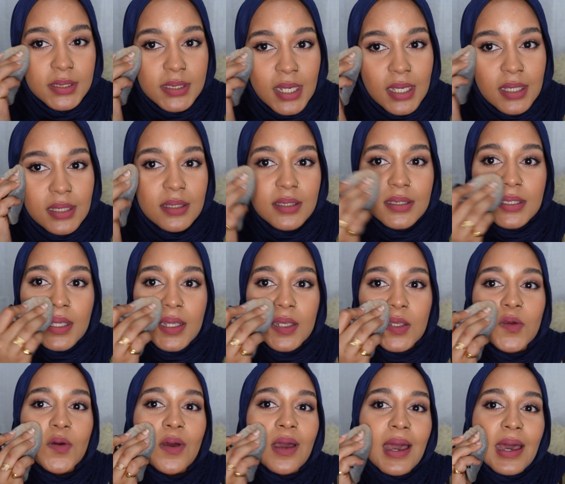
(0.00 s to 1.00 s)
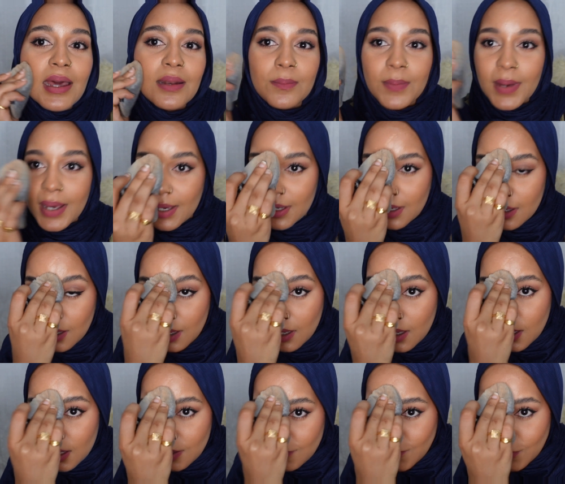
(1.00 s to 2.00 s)
take this in your handbag
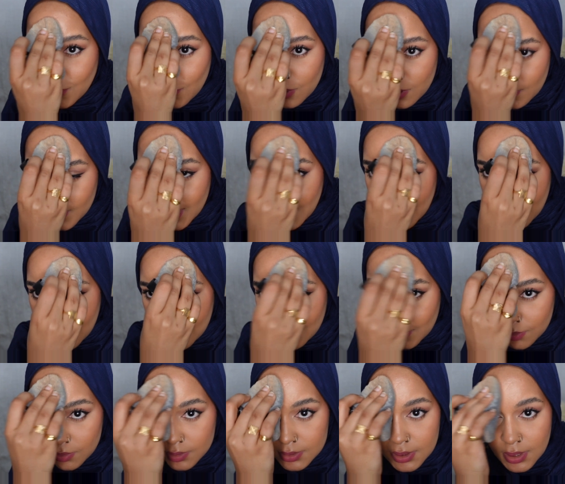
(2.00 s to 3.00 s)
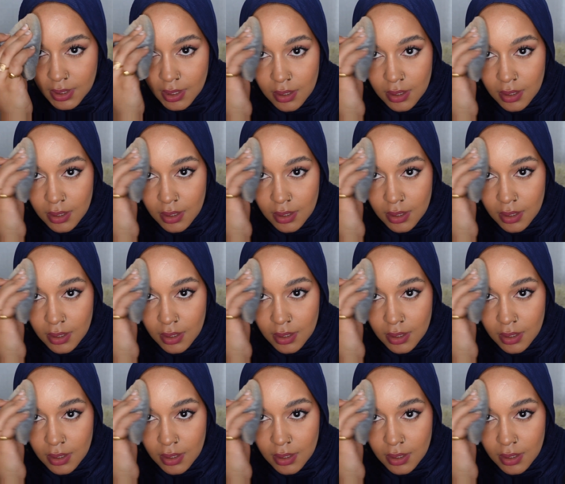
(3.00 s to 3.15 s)
if you're gonna be out.